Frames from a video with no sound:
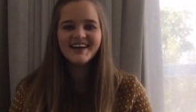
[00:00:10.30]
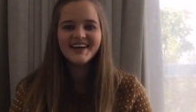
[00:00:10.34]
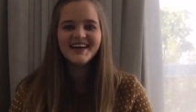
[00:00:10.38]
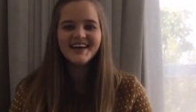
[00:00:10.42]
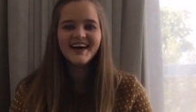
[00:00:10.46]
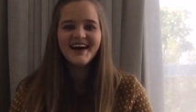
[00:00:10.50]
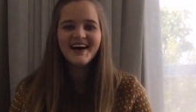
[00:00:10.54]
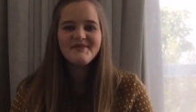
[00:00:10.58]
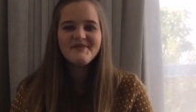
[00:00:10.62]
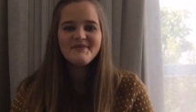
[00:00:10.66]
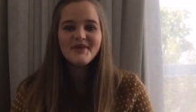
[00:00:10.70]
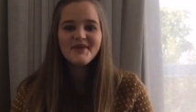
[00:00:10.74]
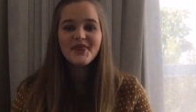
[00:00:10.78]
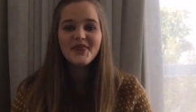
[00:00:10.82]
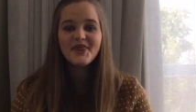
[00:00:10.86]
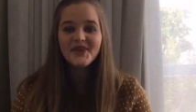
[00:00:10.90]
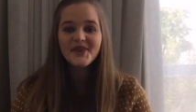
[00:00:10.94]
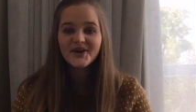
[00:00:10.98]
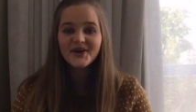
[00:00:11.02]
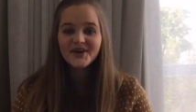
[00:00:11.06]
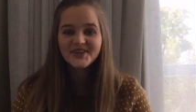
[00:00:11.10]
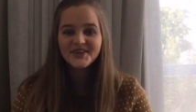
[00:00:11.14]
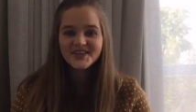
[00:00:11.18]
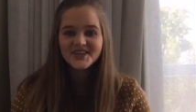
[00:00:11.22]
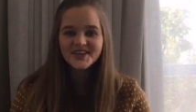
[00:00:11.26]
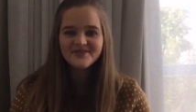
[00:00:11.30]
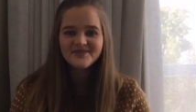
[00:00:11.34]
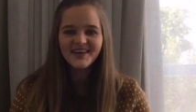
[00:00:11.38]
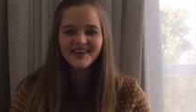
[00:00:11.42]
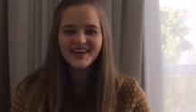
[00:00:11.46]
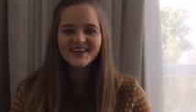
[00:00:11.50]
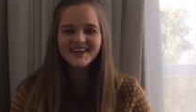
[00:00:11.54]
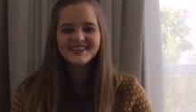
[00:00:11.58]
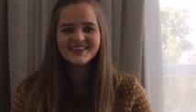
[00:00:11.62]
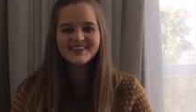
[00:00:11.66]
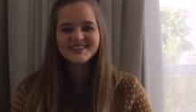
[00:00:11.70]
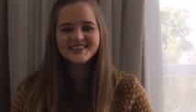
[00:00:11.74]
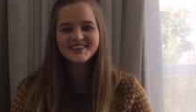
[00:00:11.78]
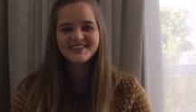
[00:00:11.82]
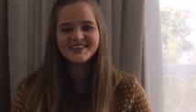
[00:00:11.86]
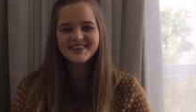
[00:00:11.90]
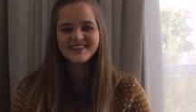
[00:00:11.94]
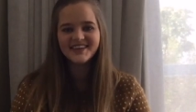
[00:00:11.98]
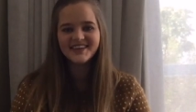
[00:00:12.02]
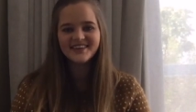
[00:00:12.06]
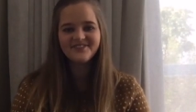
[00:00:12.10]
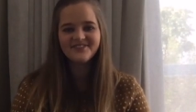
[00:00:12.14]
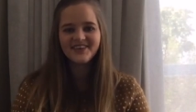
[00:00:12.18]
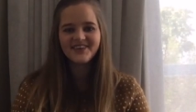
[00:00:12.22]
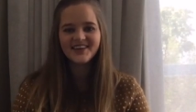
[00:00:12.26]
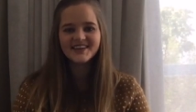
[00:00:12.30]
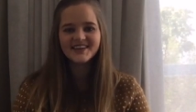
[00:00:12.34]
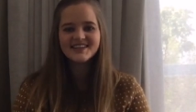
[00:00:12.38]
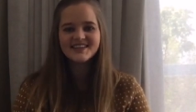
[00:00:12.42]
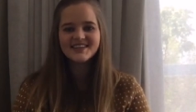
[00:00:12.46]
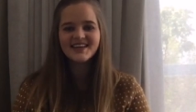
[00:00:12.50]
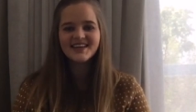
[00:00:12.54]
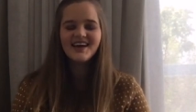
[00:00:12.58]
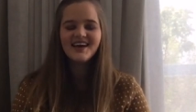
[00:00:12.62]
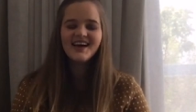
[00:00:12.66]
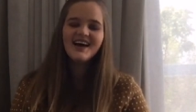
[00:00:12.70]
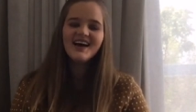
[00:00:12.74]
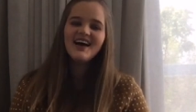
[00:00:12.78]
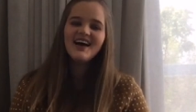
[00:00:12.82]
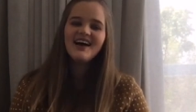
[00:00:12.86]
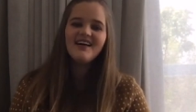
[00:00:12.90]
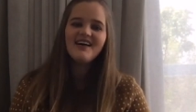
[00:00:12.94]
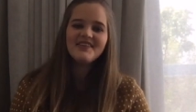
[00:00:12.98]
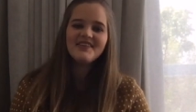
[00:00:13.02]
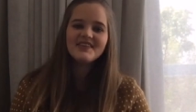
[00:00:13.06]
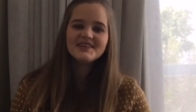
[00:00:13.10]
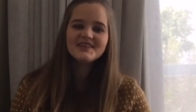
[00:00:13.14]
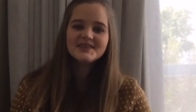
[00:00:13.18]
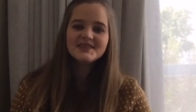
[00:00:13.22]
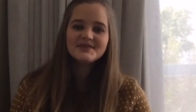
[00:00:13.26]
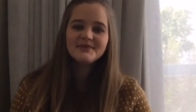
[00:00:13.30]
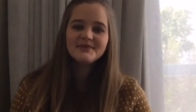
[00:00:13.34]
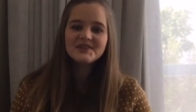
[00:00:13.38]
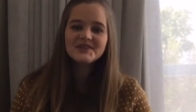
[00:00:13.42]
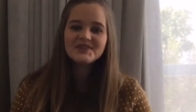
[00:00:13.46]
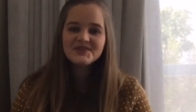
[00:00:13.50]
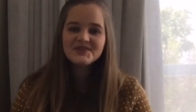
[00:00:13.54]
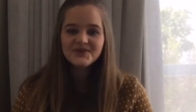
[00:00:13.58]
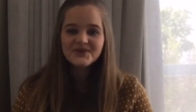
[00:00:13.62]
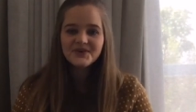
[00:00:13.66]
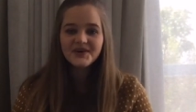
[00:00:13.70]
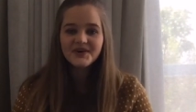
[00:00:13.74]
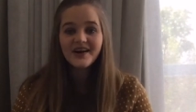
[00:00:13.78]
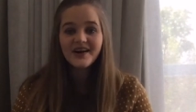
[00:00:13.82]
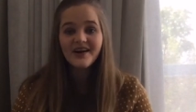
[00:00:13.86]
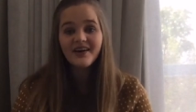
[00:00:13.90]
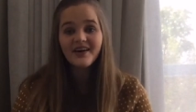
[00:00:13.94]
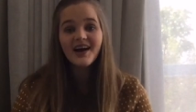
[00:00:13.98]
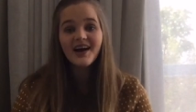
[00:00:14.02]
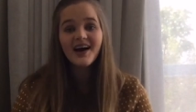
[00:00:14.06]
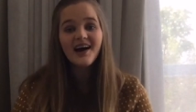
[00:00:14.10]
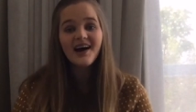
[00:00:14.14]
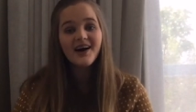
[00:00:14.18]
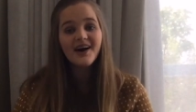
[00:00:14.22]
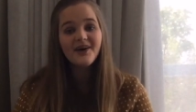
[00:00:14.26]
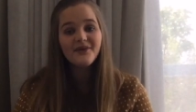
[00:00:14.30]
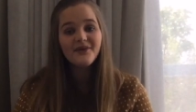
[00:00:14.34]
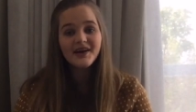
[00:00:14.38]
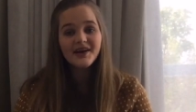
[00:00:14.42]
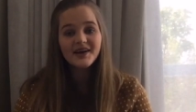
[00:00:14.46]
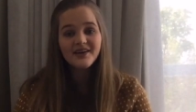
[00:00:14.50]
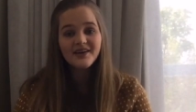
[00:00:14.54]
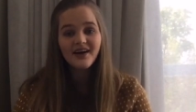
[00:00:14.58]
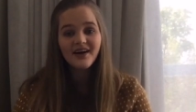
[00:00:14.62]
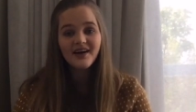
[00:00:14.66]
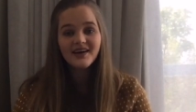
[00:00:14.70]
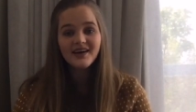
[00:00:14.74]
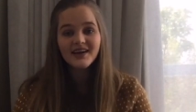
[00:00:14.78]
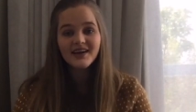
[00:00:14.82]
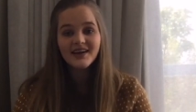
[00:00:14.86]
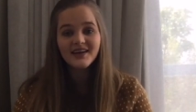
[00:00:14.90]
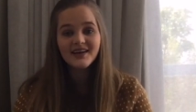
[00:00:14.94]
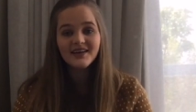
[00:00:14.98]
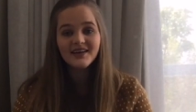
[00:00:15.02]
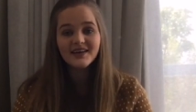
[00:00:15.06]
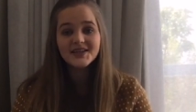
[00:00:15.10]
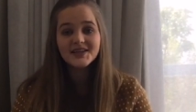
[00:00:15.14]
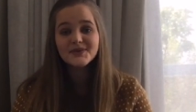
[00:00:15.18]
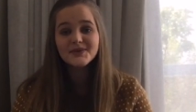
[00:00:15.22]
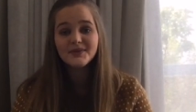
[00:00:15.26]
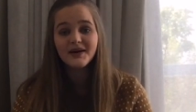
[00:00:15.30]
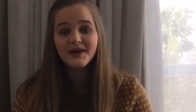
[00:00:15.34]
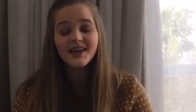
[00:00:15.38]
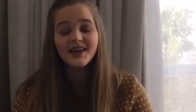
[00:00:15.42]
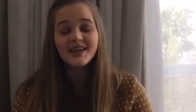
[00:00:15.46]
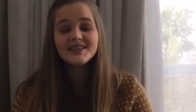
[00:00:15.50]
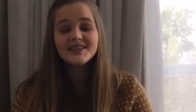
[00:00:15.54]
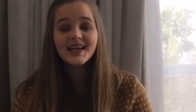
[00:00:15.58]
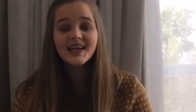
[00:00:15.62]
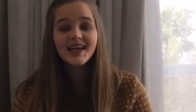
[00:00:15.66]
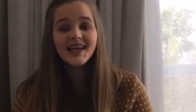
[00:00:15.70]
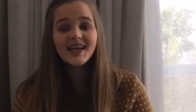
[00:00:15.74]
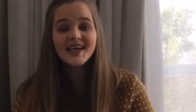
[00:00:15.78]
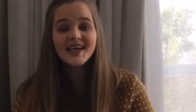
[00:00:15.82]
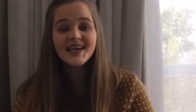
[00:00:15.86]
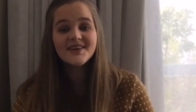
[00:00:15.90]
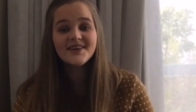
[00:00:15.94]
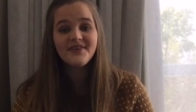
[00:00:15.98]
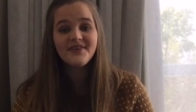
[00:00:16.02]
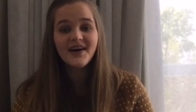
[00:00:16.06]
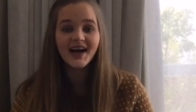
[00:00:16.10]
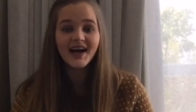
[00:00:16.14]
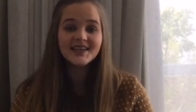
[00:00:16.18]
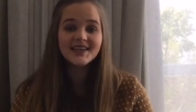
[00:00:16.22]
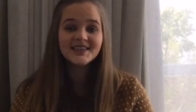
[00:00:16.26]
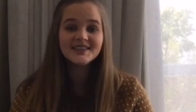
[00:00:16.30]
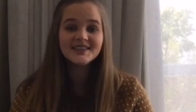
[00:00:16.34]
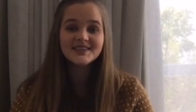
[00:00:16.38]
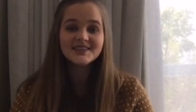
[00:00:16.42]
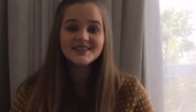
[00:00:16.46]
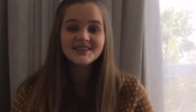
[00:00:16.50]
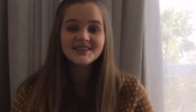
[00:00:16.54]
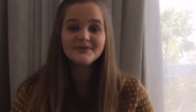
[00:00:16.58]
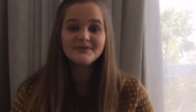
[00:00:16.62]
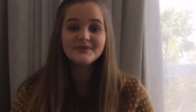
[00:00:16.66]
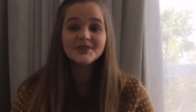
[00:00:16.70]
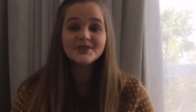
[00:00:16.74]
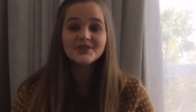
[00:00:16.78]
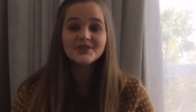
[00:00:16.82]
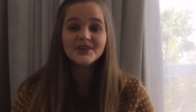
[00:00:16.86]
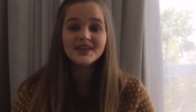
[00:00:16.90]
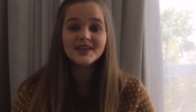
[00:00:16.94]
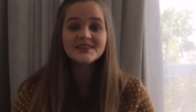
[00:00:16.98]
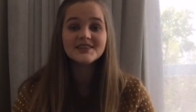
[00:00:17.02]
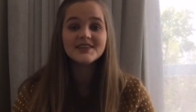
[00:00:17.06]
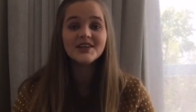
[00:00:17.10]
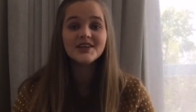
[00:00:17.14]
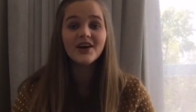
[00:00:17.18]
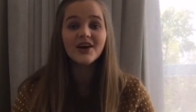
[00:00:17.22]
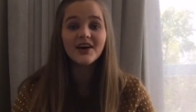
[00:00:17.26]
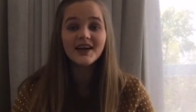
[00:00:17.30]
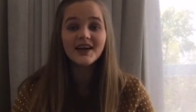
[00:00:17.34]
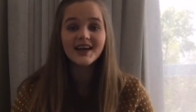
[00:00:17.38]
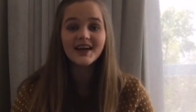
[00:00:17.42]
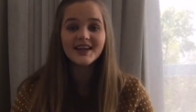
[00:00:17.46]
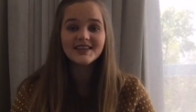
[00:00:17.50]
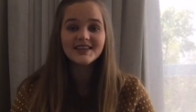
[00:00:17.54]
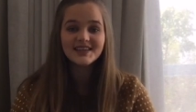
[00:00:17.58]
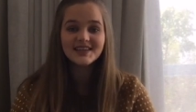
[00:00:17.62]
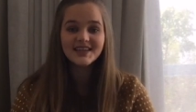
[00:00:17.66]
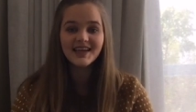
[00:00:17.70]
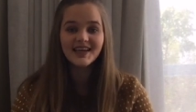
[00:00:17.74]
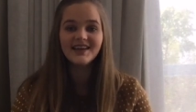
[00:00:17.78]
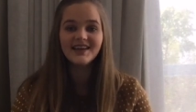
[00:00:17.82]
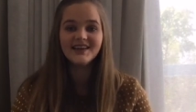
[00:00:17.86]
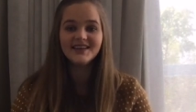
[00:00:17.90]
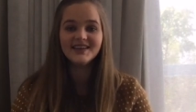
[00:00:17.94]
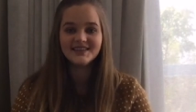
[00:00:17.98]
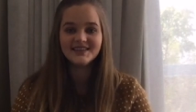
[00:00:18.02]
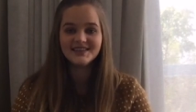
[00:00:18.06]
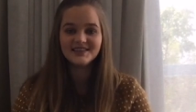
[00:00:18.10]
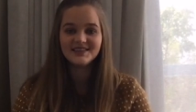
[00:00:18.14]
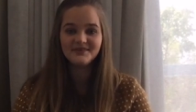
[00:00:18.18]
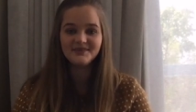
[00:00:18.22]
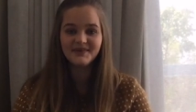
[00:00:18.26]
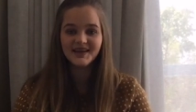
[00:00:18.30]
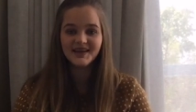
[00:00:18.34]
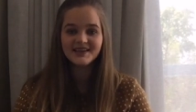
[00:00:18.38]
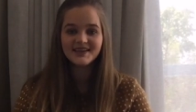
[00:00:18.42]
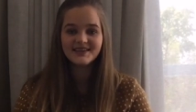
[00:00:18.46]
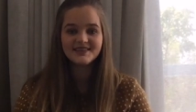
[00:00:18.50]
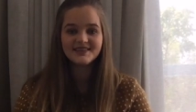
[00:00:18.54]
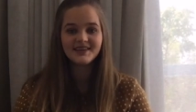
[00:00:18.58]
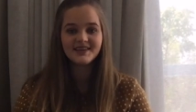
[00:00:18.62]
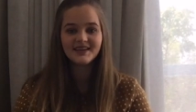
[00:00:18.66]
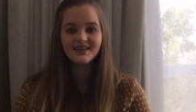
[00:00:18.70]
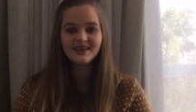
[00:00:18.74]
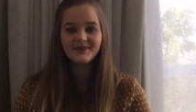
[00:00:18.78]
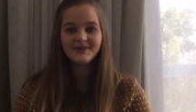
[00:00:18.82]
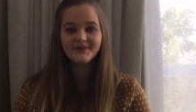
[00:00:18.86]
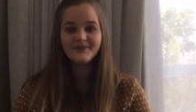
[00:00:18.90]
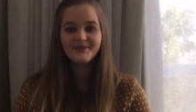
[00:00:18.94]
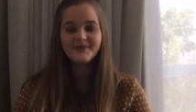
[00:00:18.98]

and I'm a third year medical student at BITS, and this is my story on how I got in, as well as any advice to summer tricks looking to get into medicine.